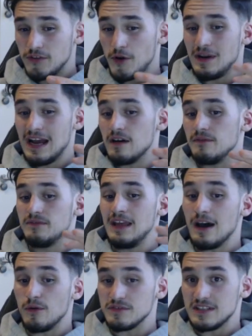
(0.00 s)
don't have
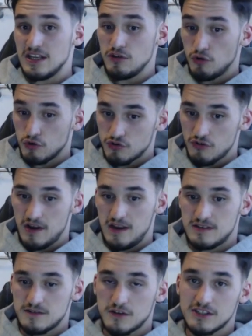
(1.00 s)
doubt in your
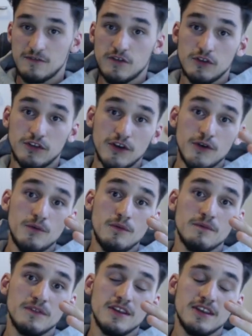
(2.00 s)
trades, because if you
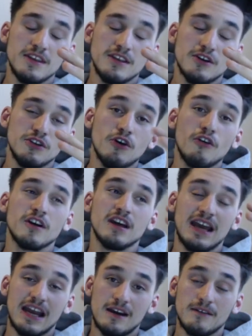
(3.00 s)
do, you're not
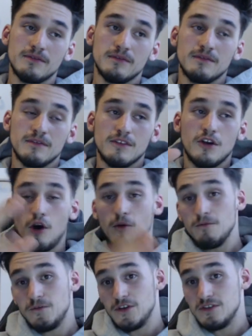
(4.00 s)
going to have
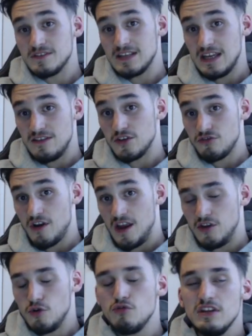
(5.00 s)
confidence in the trade.
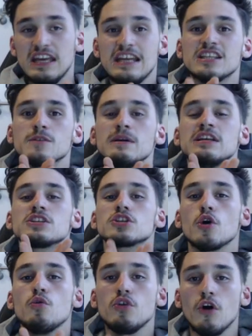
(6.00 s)
You need to be
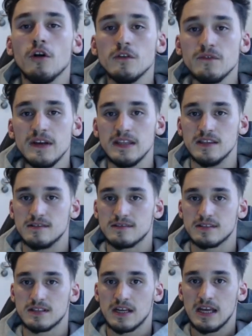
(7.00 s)
so
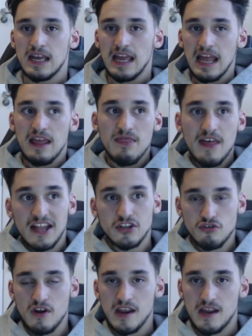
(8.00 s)
convinced in that
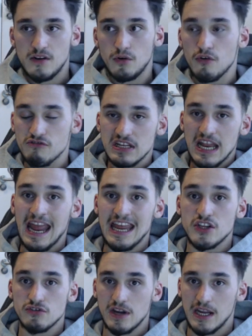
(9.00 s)
trade or in a
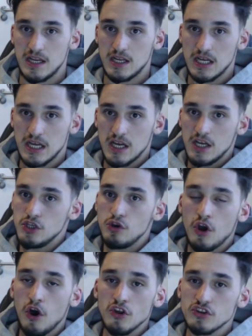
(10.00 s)
trade. You
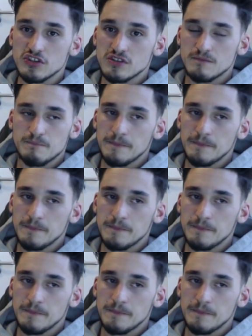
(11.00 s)
can't just